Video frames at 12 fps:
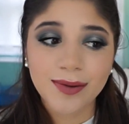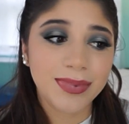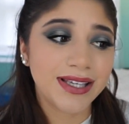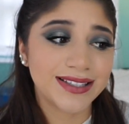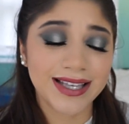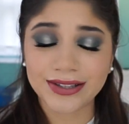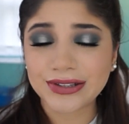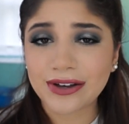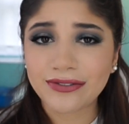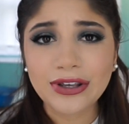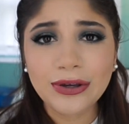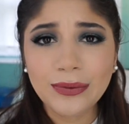because I
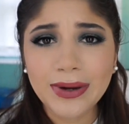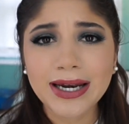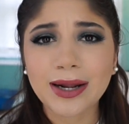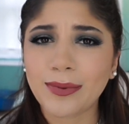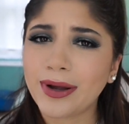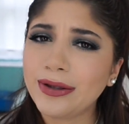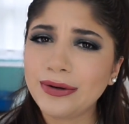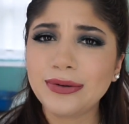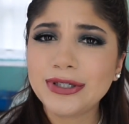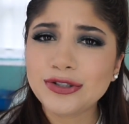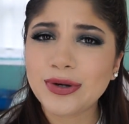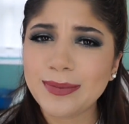love you and I want you
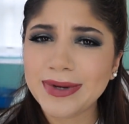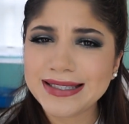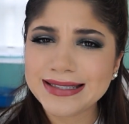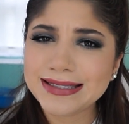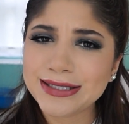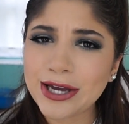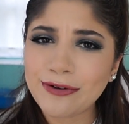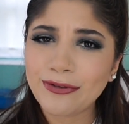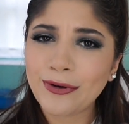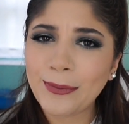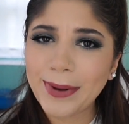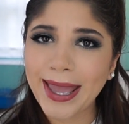to enjoy my stuff,
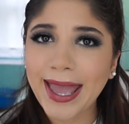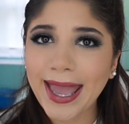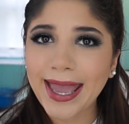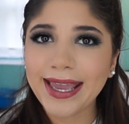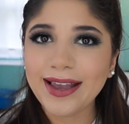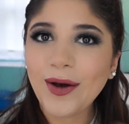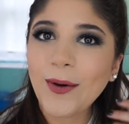okay?